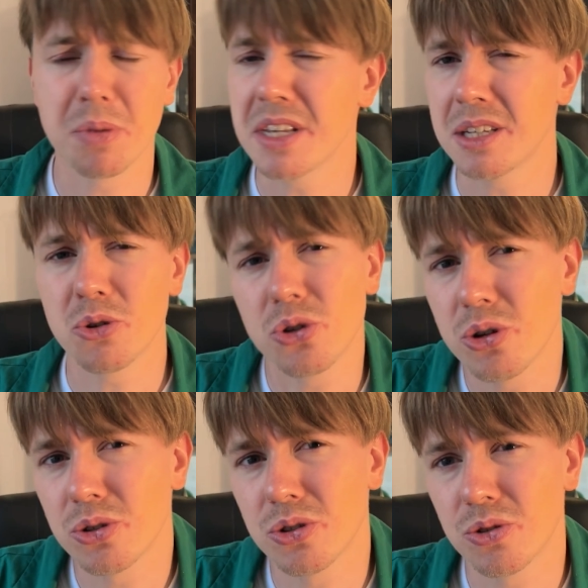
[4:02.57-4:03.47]
piece. You should
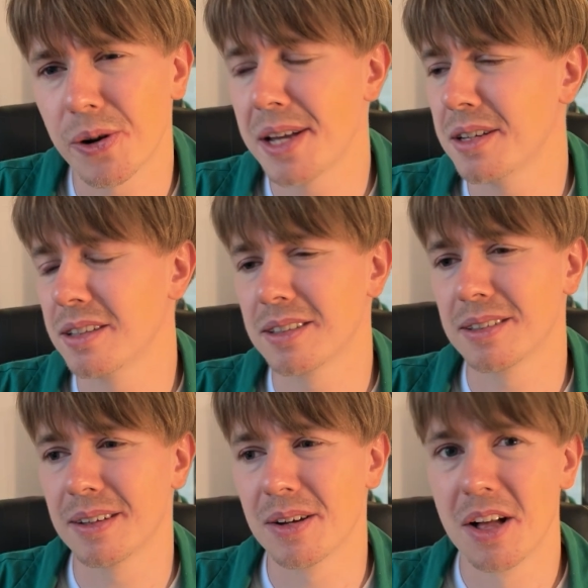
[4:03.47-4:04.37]
not trade it
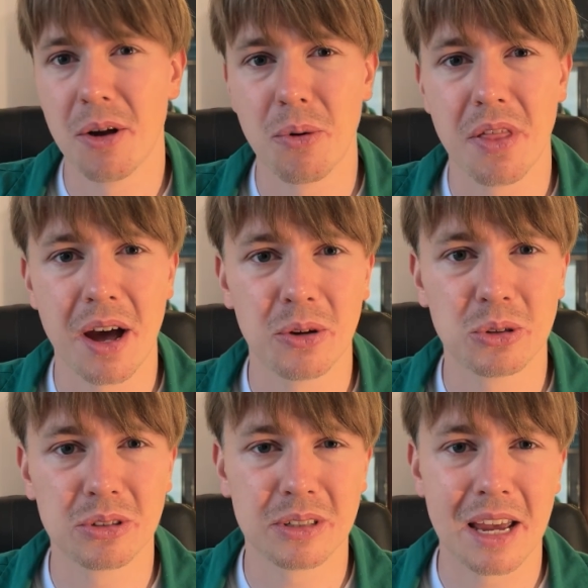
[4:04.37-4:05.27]

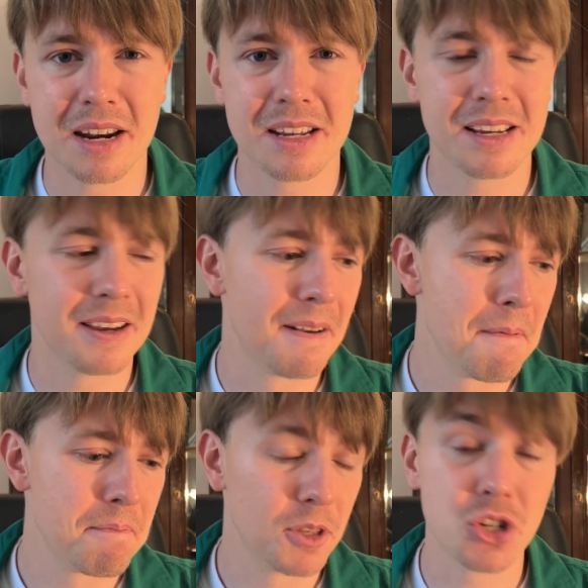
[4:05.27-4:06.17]
without any
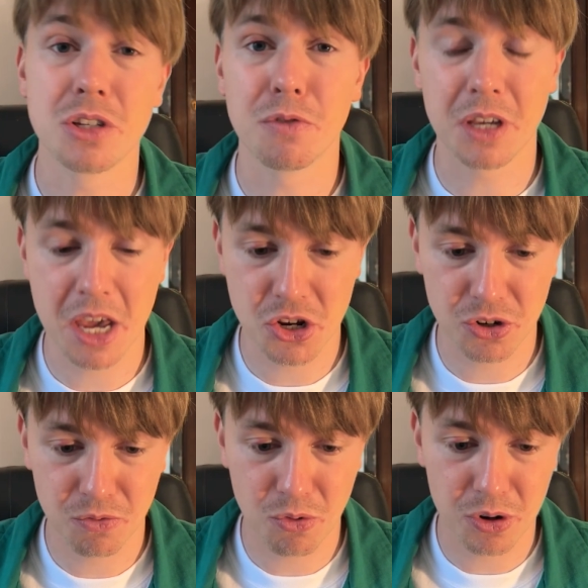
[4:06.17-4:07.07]

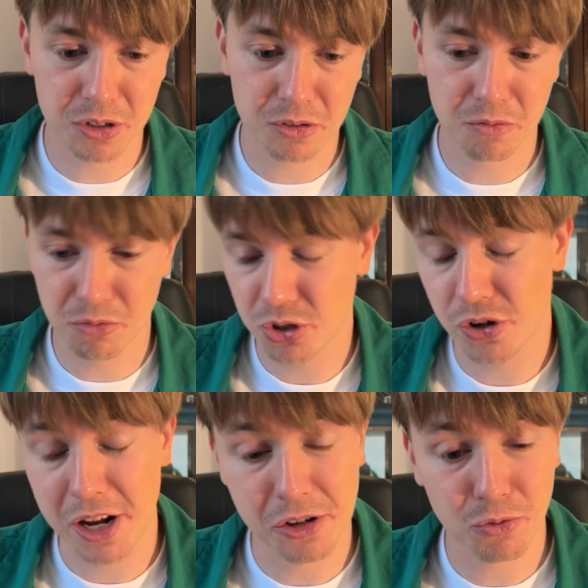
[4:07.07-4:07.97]
justification for it.
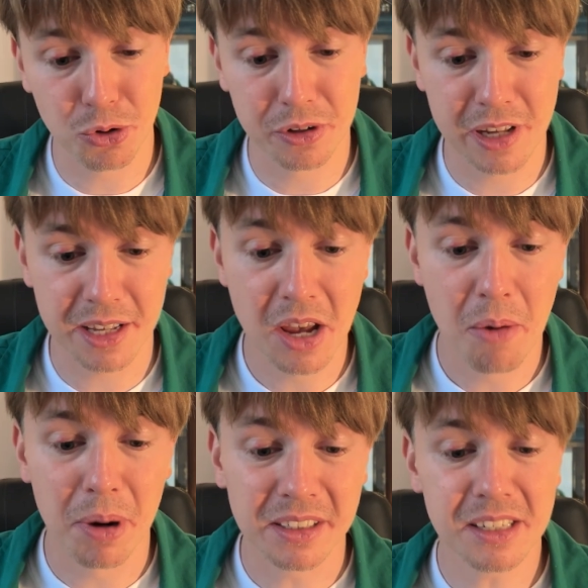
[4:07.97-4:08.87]
Trade it for the knight.
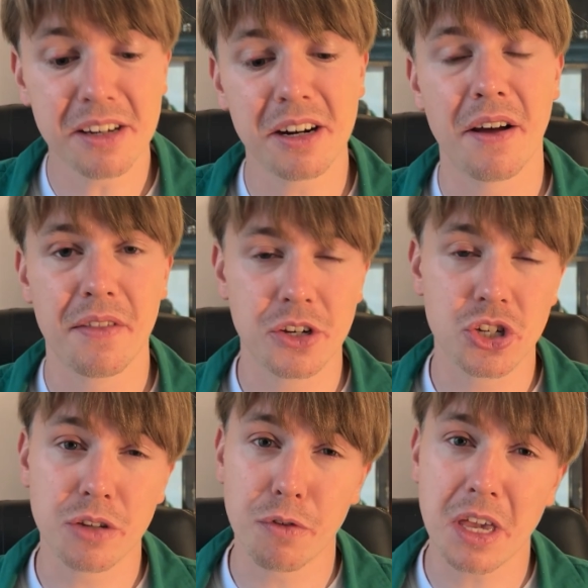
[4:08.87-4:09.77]
But here, the
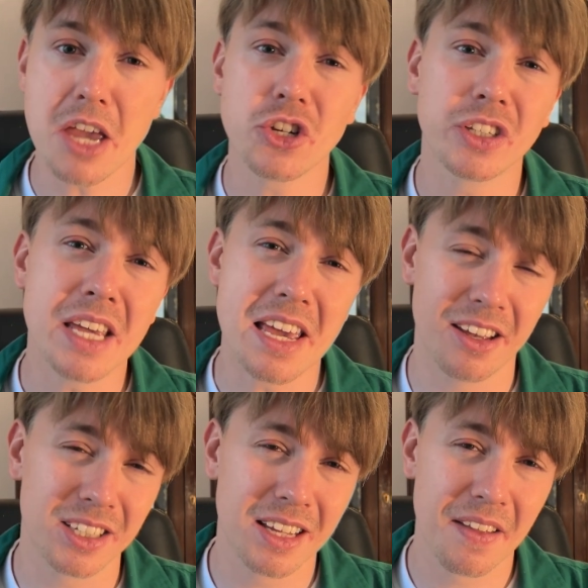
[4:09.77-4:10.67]
justification
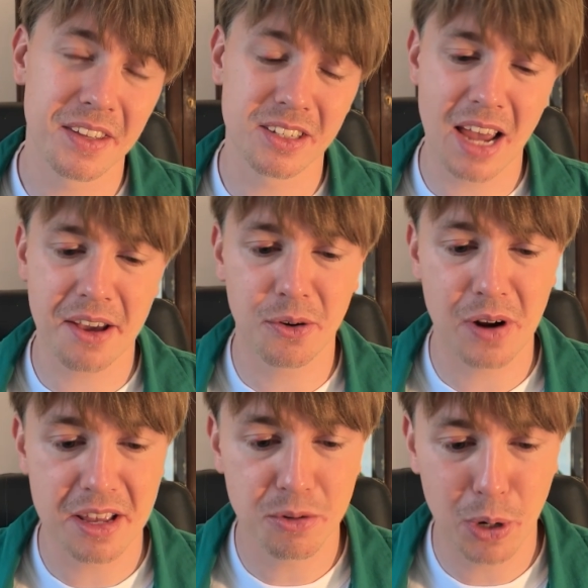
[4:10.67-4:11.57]
is that I
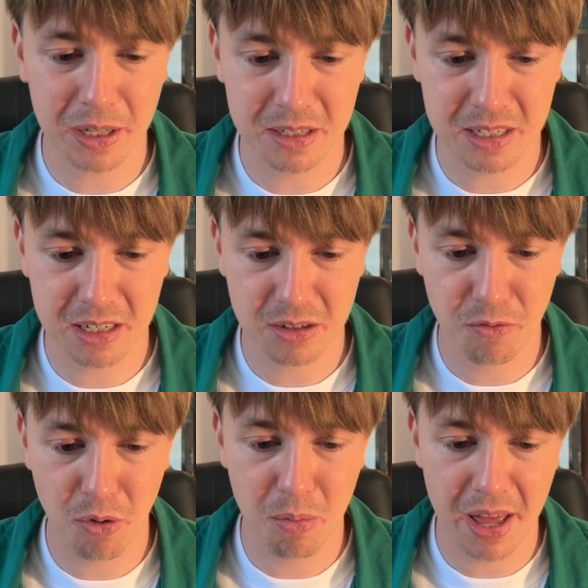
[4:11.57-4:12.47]
create weaknesses
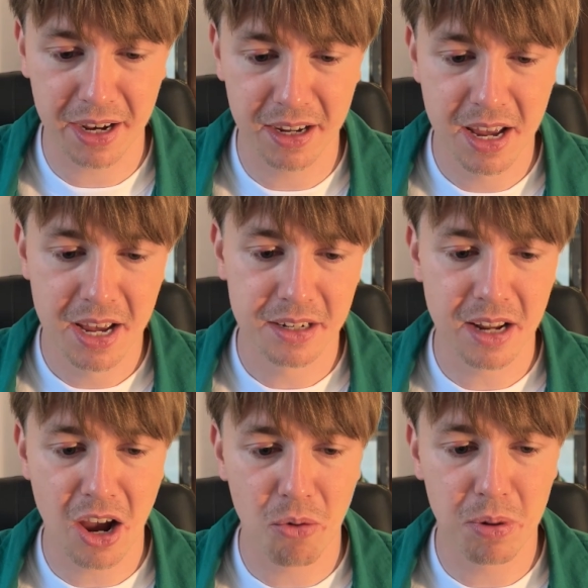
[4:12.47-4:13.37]
for black.
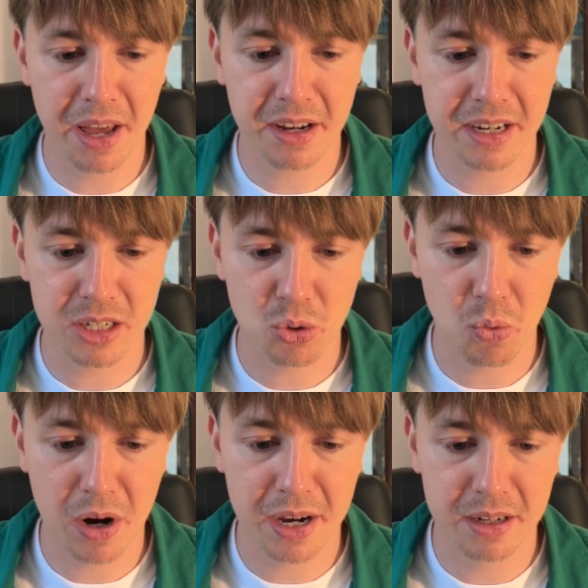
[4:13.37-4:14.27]
Now, black has
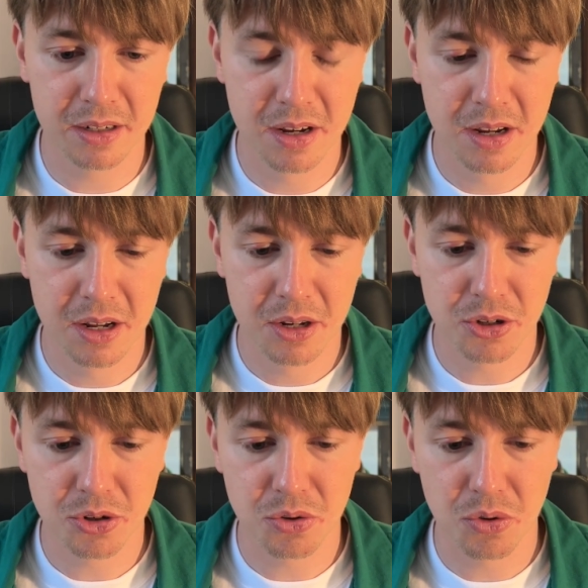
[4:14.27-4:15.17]
1,
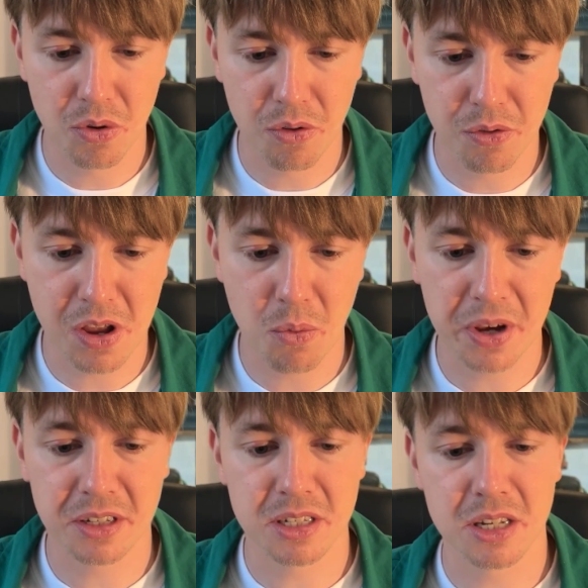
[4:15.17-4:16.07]
2, 3
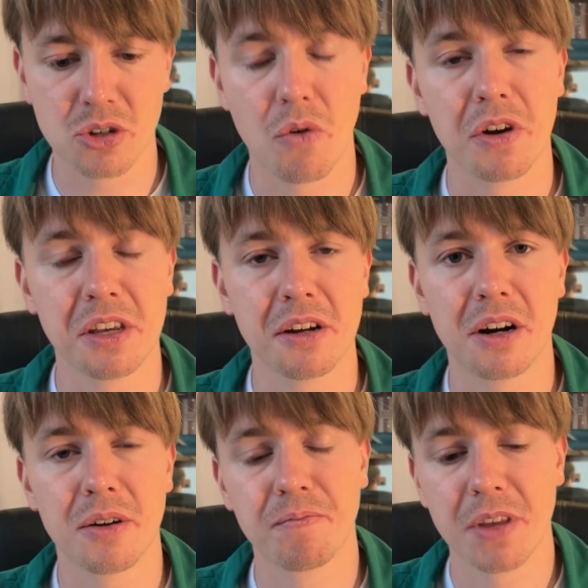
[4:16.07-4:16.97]
weaknesses over here.